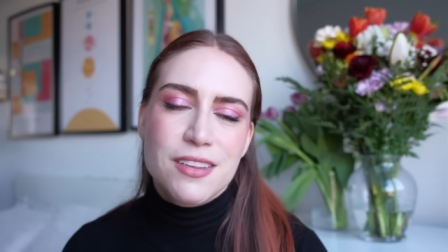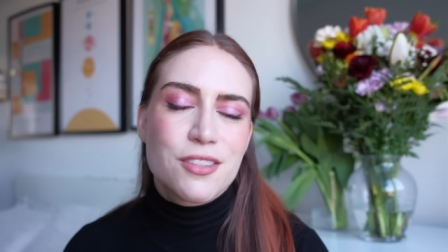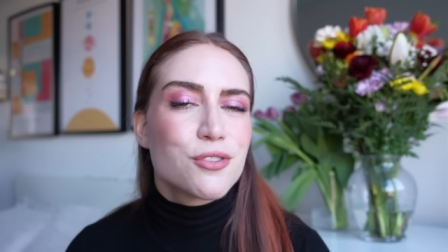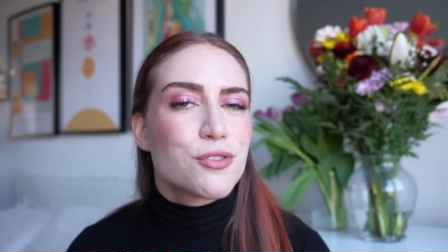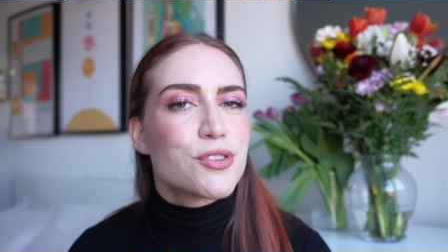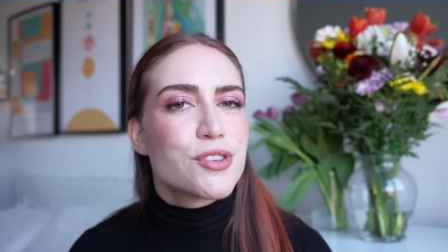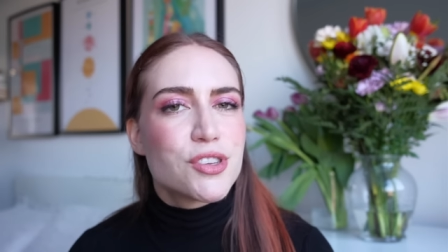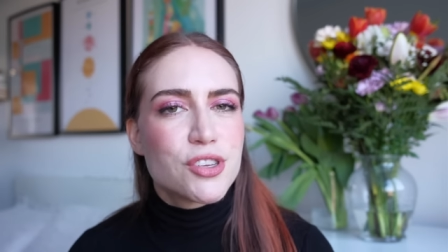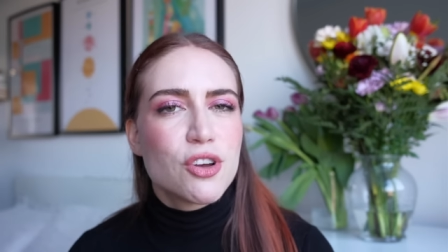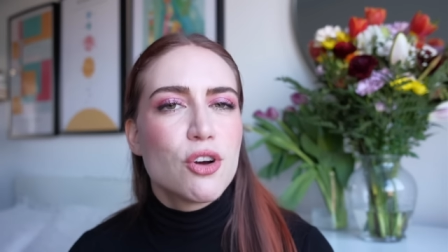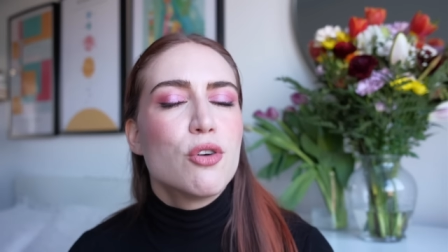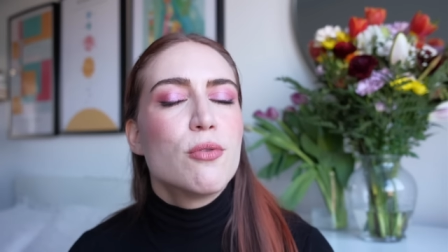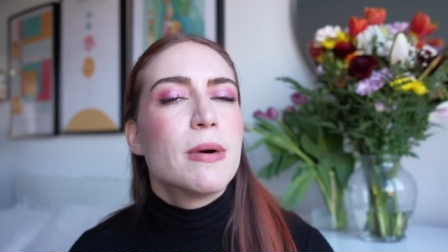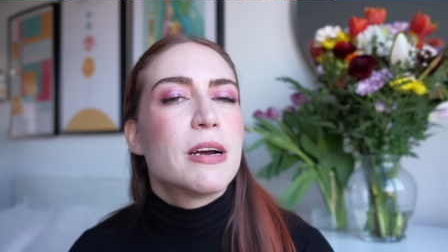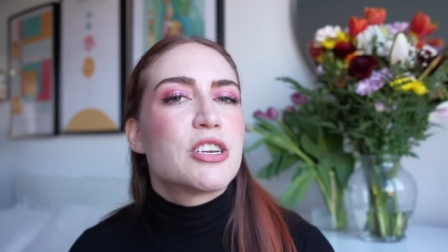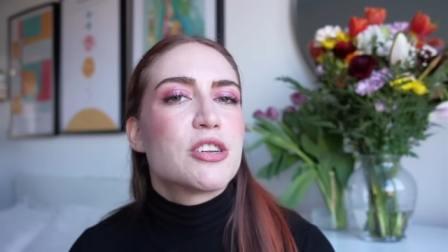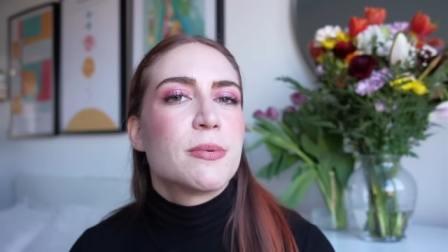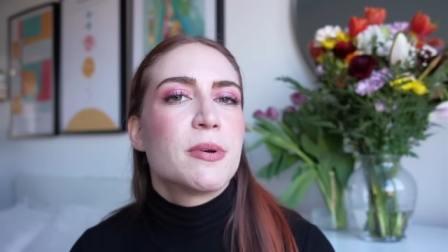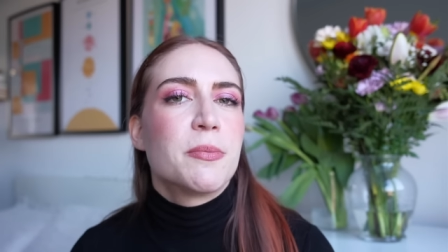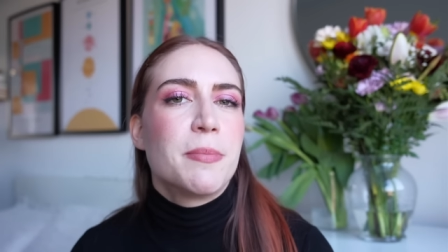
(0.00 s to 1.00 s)
There's so
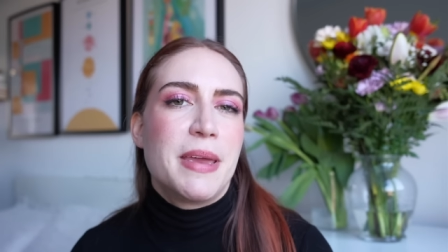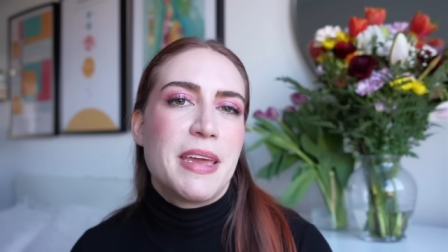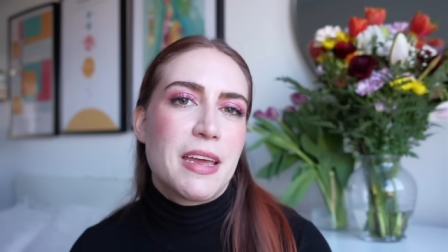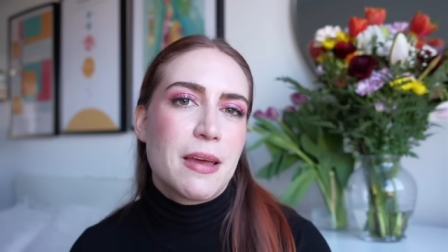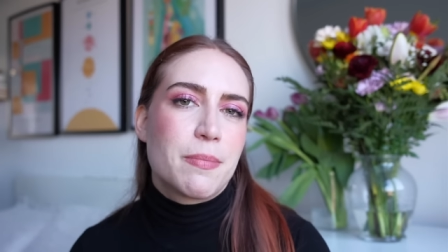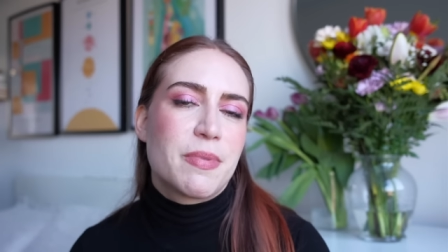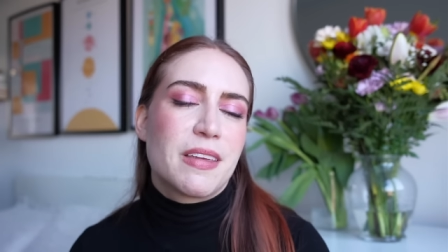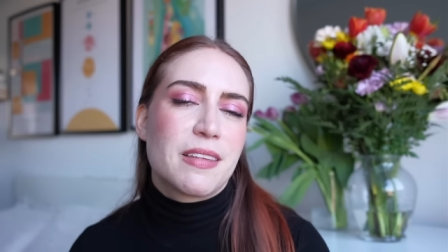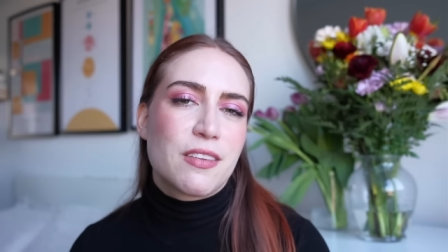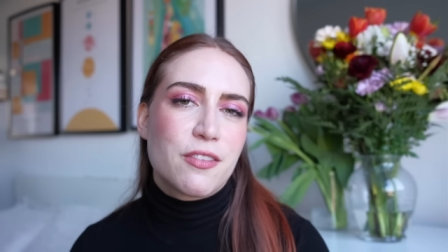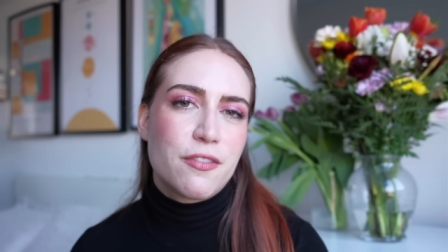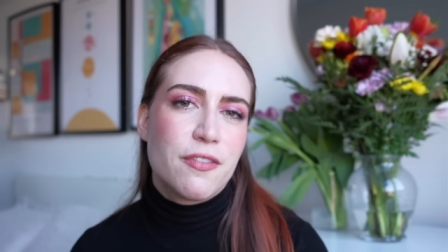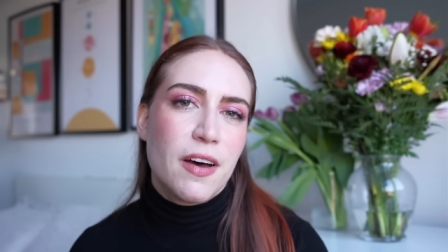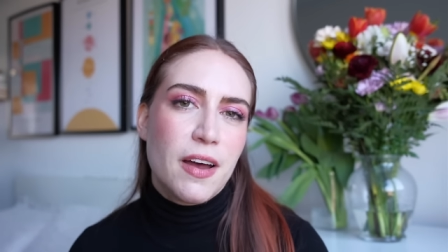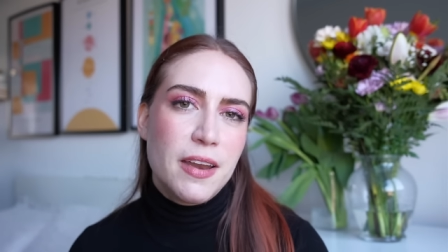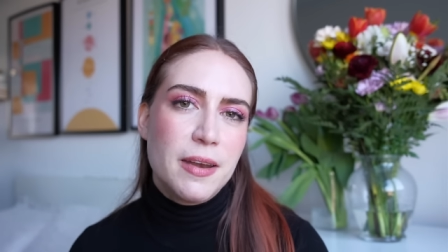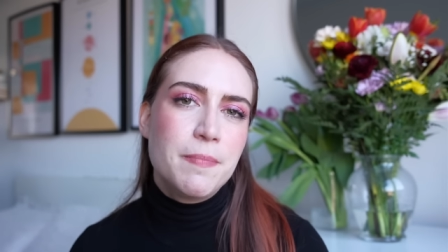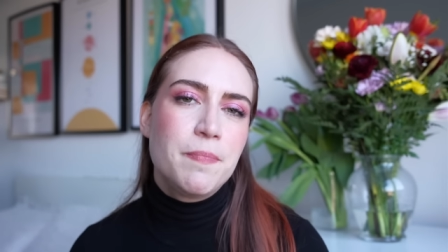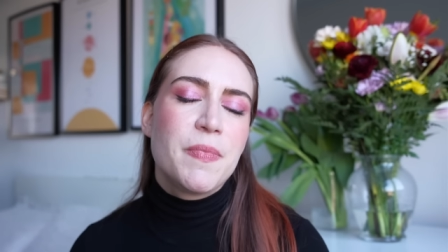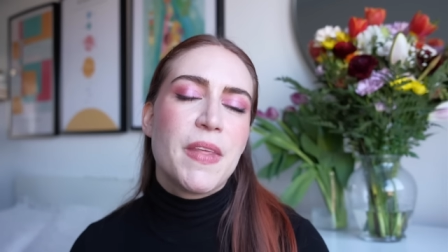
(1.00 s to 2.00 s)
much about makeup that's
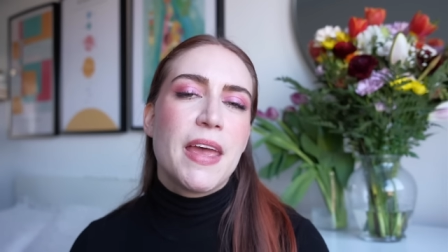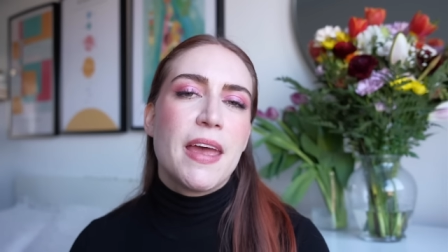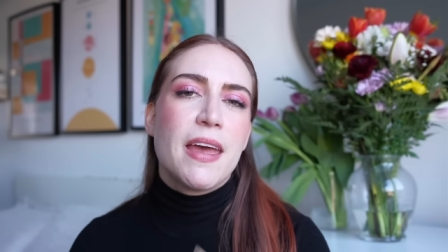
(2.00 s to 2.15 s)
fun.